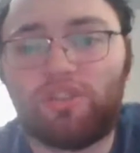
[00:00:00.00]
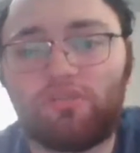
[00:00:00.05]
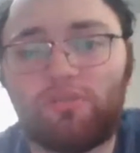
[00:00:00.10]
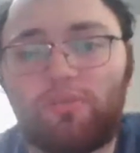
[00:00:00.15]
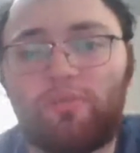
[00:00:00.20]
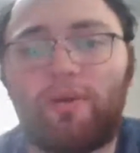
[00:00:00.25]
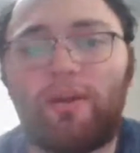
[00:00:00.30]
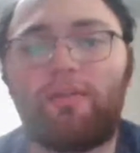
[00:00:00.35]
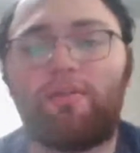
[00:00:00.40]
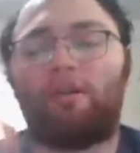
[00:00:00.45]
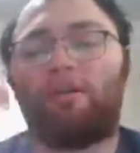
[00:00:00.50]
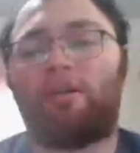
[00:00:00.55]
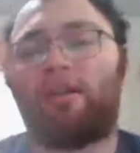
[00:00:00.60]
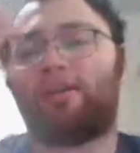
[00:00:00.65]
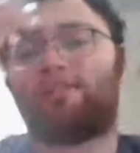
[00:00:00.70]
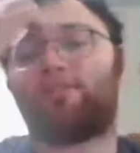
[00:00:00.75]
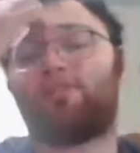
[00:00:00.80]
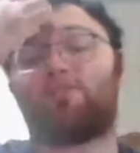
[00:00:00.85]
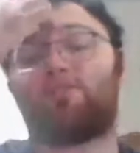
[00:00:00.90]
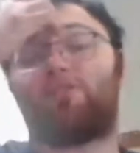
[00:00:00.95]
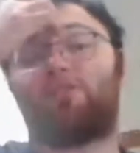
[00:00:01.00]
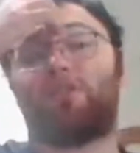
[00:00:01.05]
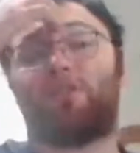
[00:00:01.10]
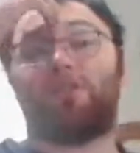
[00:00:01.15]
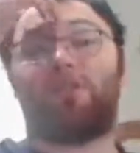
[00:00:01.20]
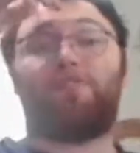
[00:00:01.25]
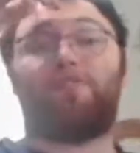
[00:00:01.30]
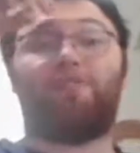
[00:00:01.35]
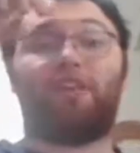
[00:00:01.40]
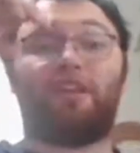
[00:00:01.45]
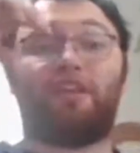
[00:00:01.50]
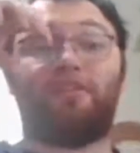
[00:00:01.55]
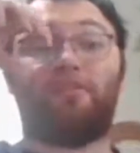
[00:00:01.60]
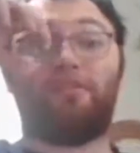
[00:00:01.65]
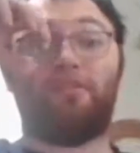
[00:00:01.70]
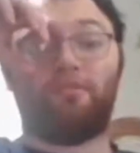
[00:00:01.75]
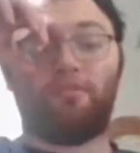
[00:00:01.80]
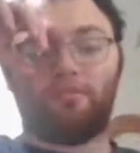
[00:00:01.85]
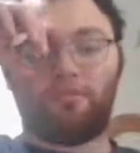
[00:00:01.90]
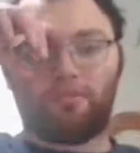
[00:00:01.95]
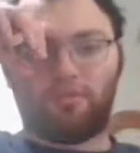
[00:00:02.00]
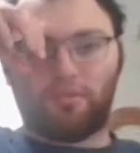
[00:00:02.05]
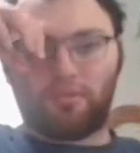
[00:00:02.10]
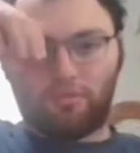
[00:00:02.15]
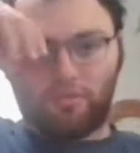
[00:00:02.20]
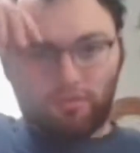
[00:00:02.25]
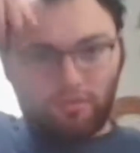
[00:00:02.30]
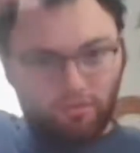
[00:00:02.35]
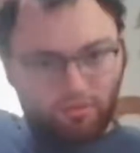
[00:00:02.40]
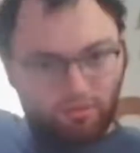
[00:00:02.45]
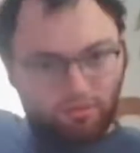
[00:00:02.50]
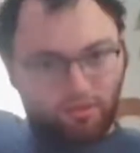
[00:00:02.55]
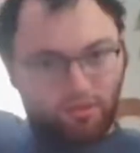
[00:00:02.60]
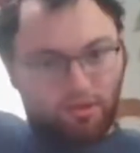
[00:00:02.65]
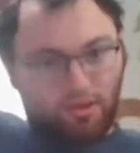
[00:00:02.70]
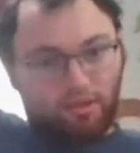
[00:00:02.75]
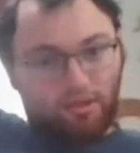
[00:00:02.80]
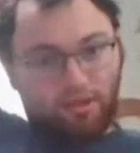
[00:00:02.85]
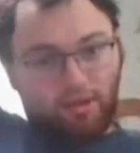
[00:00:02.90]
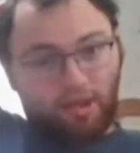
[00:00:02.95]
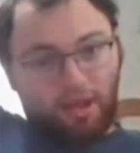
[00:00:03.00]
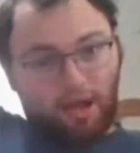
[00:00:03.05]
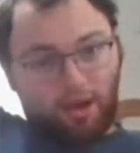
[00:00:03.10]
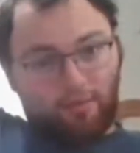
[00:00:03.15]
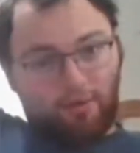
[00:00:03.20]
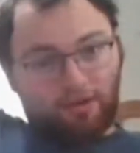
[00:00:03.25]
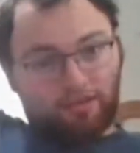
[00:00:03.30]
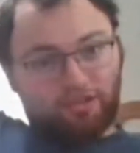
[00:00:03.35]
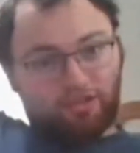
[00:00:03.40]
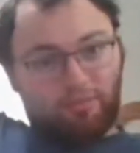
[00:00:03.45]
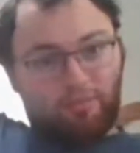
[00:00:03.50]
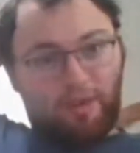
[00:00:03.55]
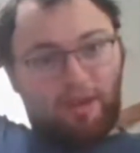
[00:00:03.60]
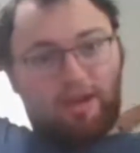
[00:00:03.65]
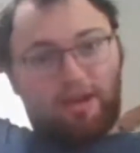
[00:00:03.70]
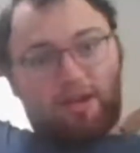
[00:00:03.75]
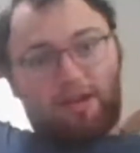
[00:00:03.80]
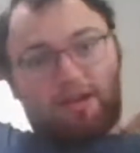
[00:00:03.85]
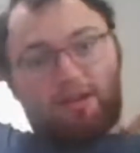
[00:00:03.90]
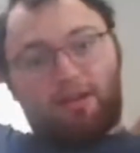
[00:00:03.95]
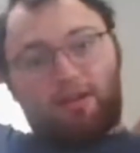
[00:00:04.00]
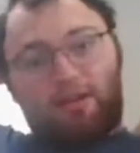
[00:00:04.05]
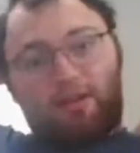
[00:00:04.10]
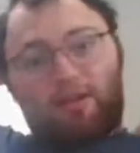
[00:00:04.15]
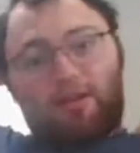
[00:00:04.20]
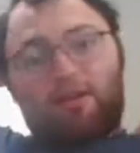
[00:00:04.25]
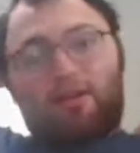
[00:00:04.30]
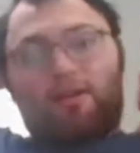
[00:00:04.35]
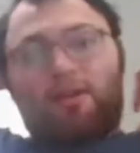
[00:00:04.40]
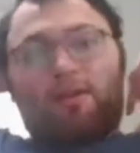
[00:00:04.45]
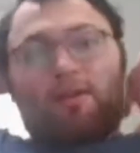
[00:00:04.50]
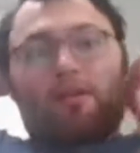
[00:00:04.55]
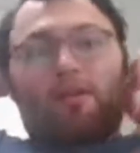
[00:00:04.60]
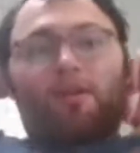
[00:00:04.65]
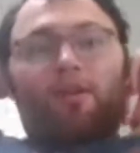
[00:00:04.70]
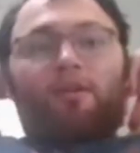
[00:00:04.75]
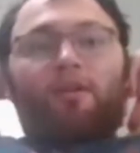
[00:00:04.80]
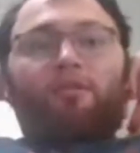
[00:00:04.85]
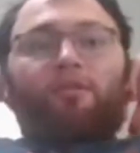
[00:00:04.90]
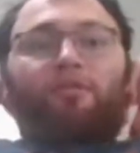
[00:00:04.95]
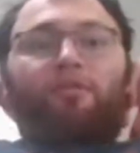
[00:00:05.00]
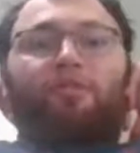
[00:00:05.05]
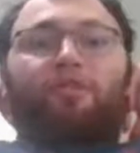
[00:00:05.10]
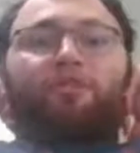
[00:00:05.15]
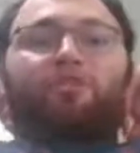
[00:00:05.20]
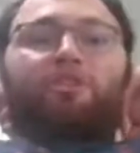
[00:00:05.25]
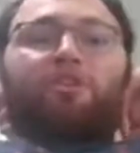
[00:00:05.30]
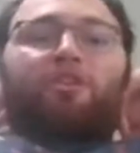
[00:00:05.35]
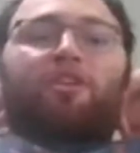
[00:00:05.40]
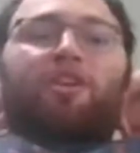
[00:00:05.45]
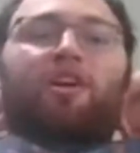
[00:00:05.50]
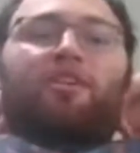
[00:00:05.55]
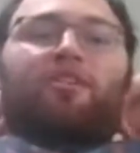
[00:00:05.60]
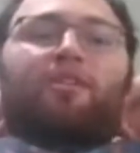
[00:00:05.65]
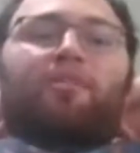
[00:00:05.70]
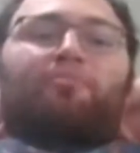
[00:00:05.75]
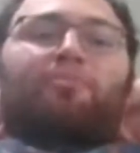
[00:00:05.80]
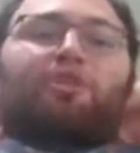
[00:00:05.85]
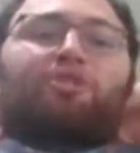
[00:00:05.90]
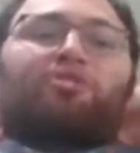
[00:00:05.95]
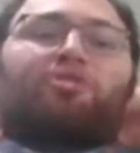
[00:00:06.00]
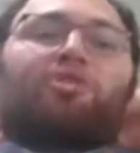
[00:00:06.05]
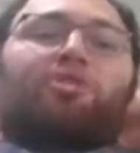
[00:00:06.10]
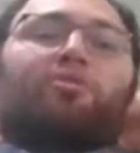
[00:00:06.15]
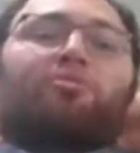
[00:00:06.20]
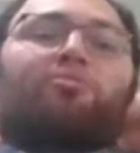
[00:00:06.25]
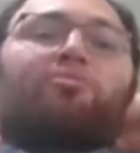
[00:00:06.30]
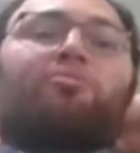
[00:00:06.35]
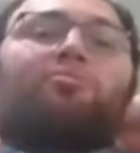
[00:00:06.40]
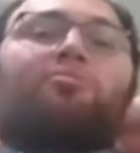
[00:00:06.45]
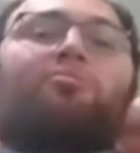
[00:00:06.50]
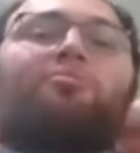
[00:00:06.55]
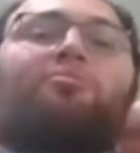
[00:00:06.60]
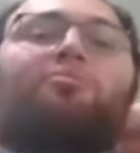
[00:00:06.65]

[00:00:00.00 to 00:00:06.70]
When Alexa turned on the Fiend at WrestleMania this year, night number 2.